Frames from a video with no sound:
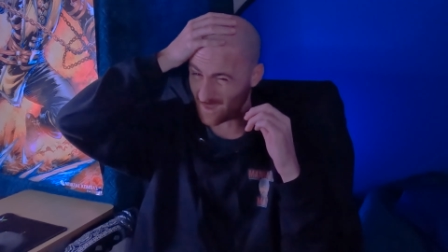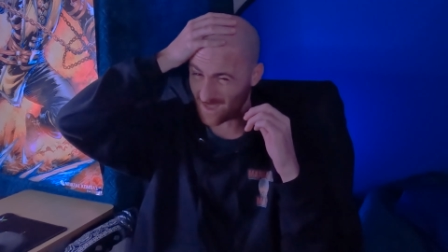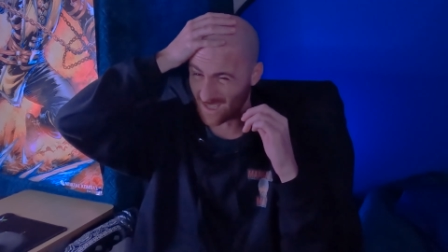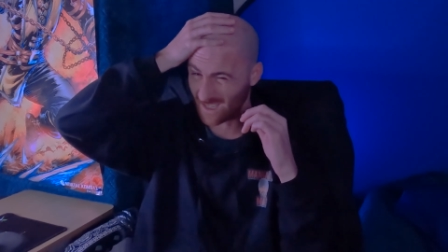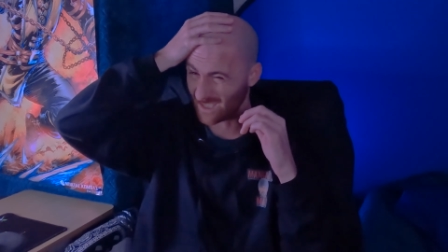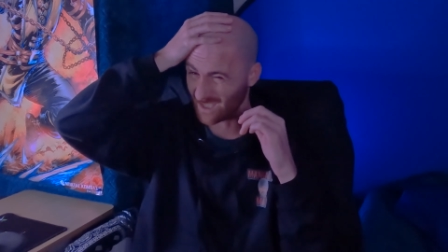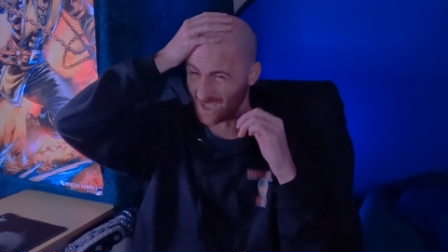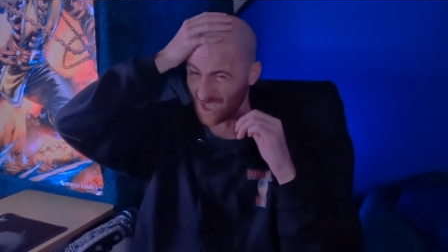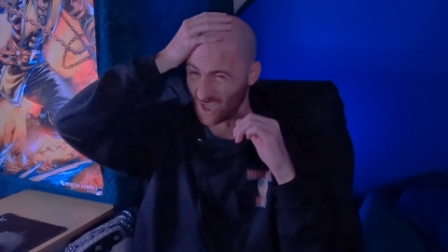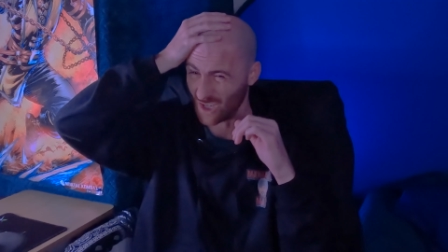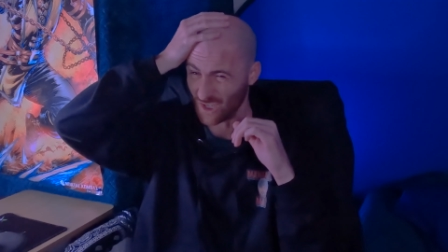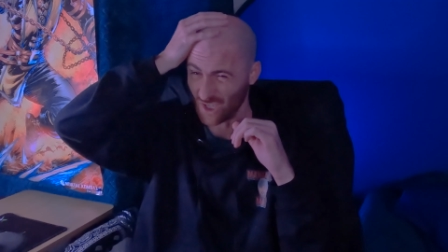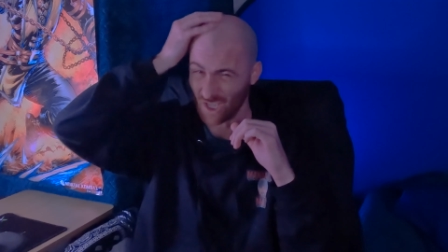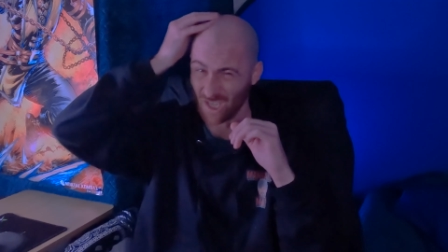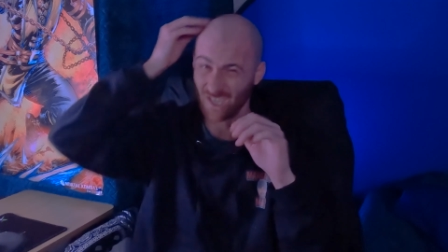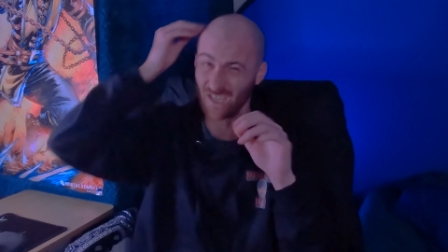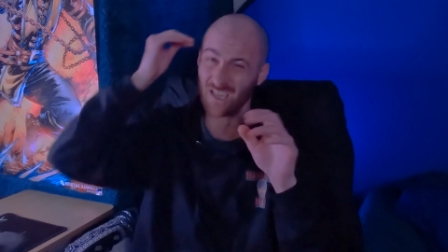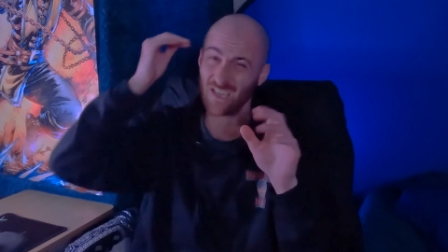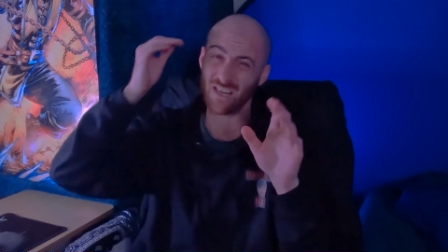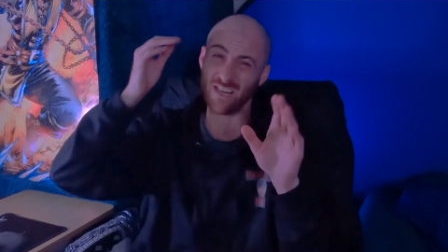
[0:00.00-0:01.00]
It's like, no,
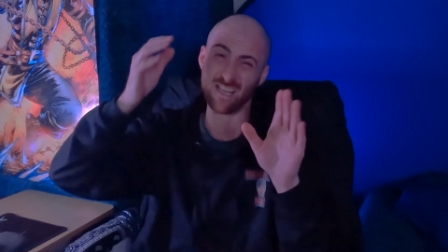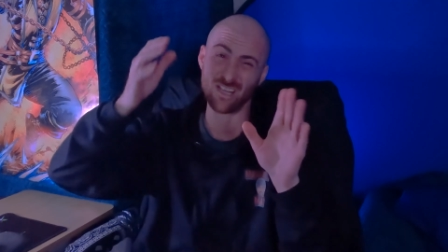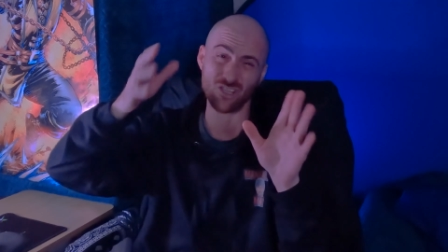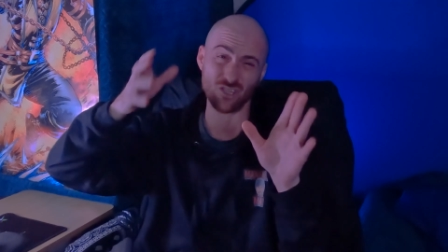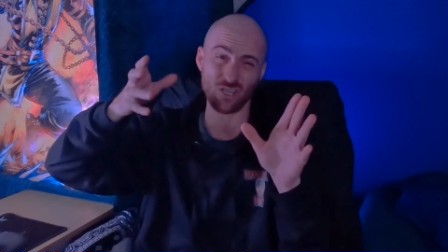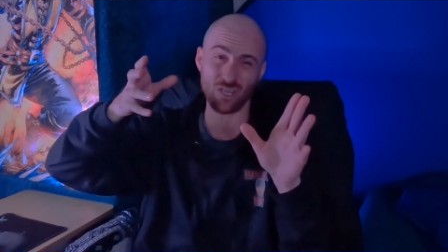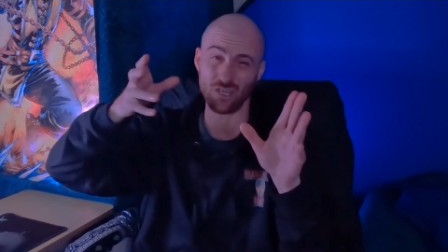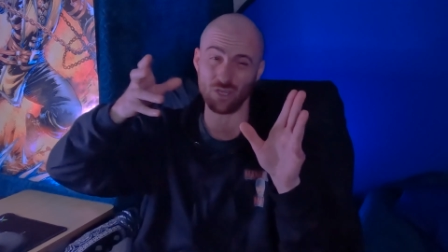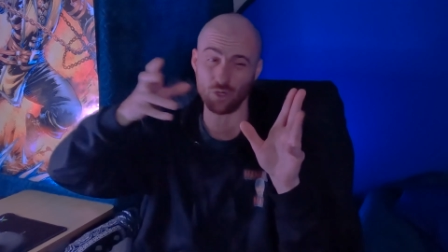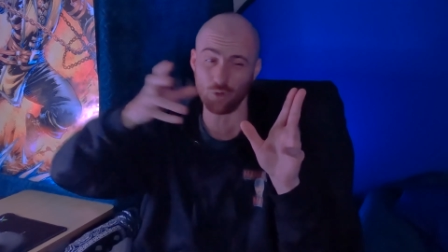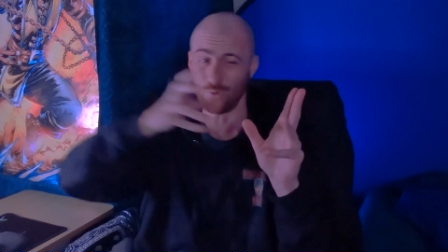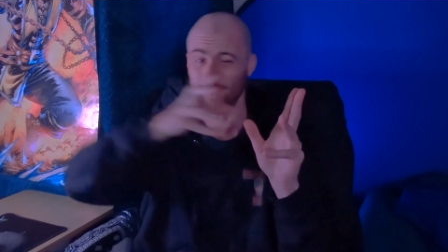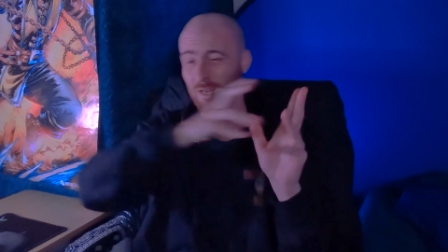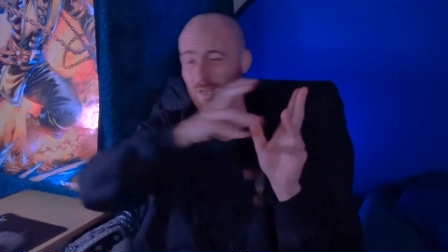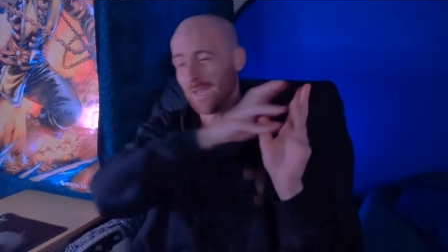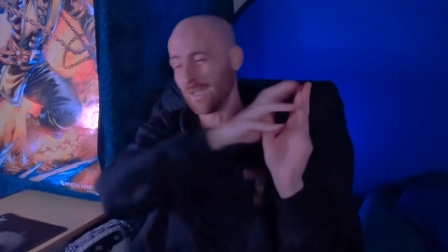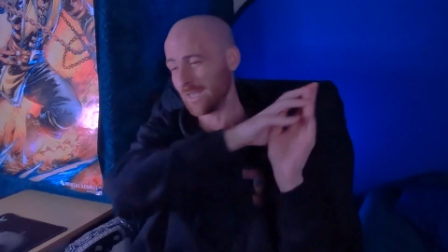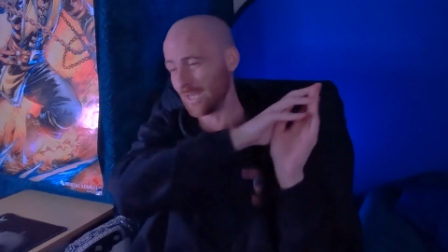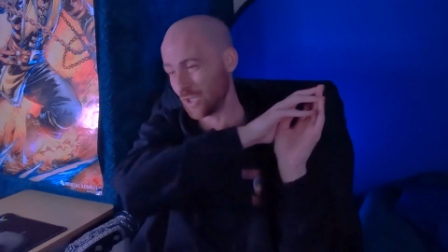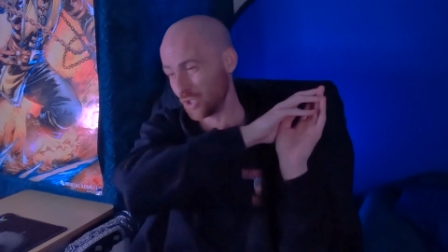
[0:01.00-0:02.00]
you, you're literally doing
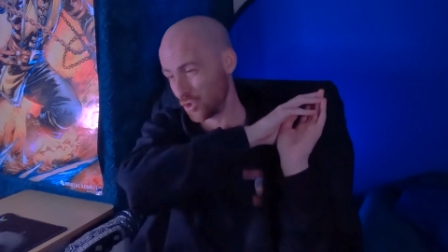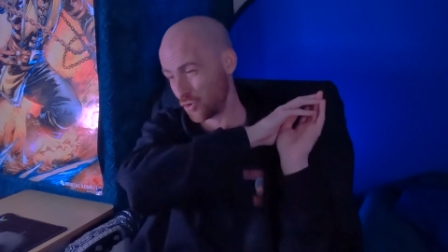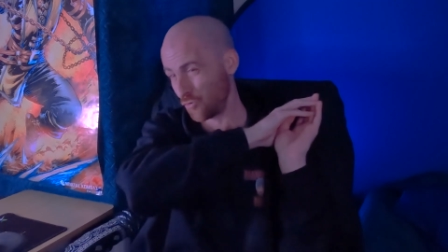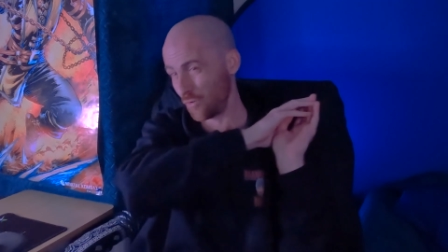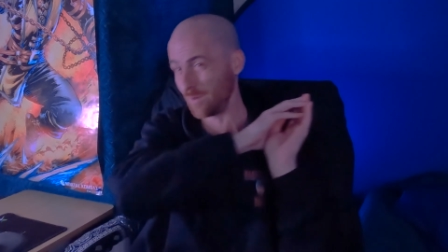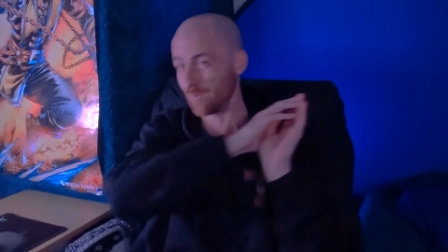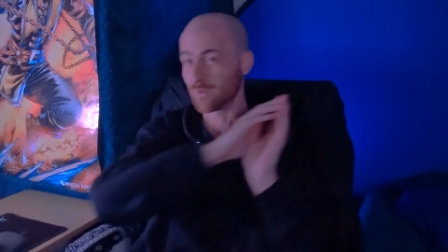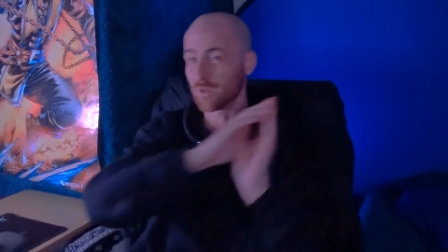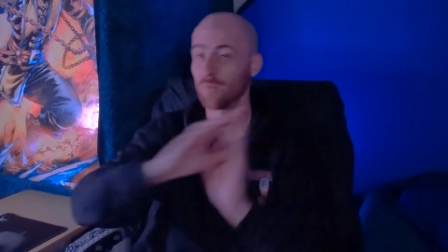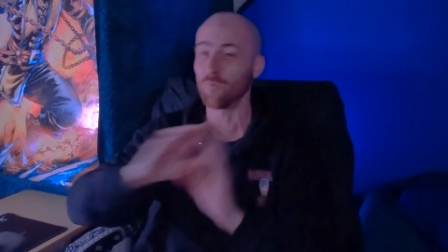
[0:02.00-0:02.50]
like extremes